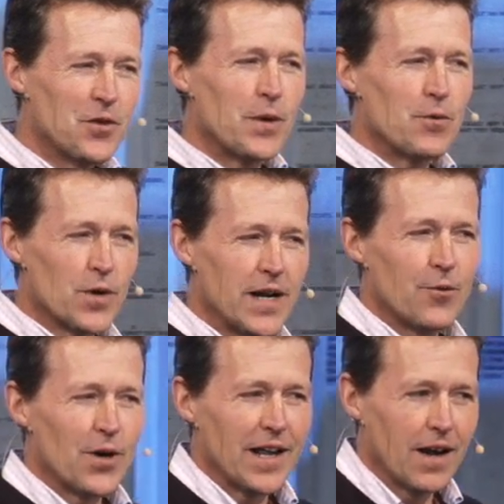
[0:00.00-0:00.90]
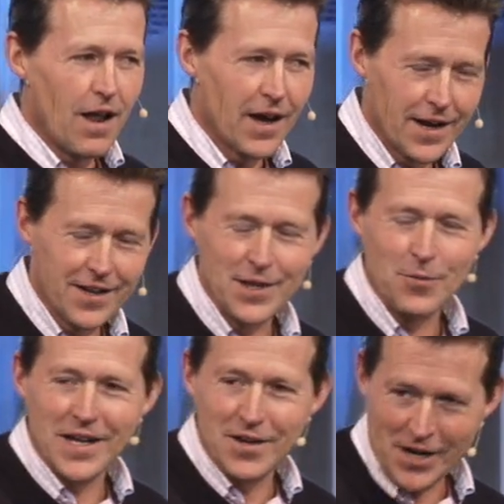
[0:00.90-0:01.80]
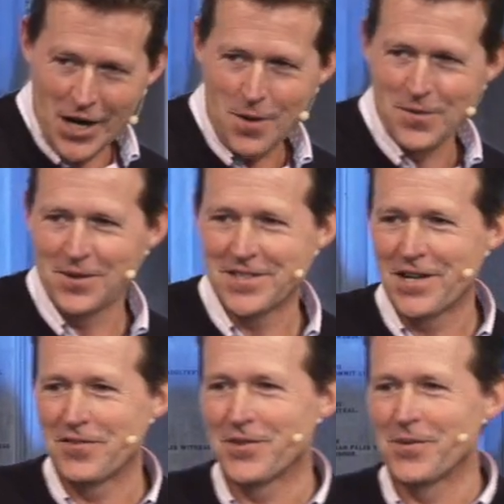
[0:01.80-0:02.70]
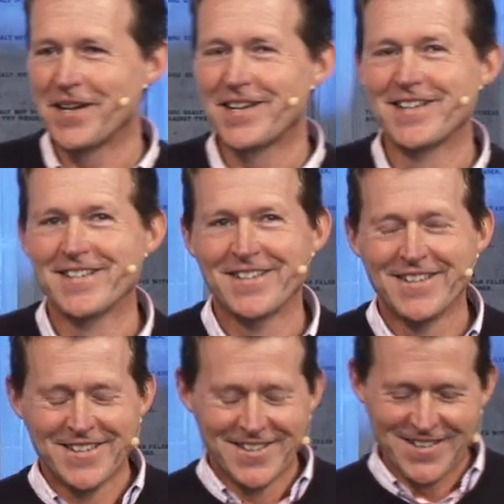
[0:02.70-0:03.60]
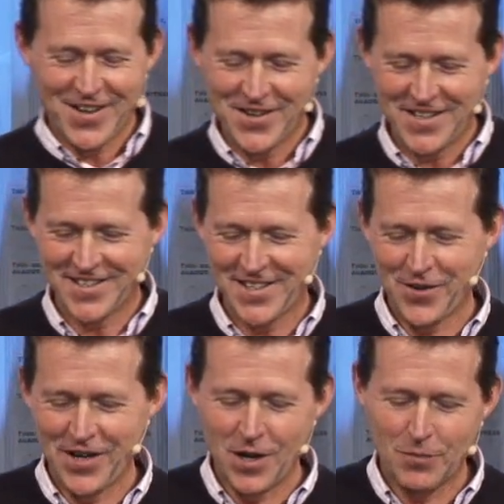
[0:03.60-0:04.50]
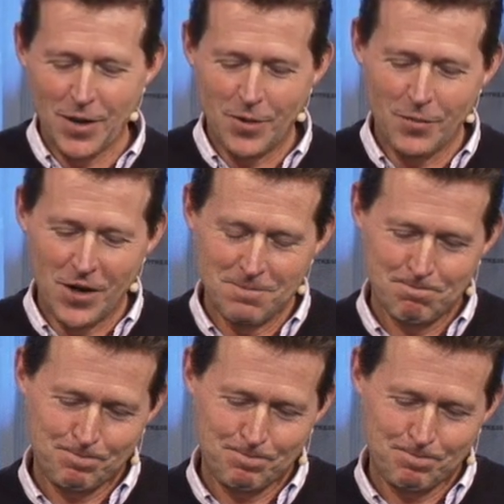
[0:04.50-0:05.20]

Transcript: that we really, really like that we're giving up, not stuff that we don't necessarily like, blah, blah, blah.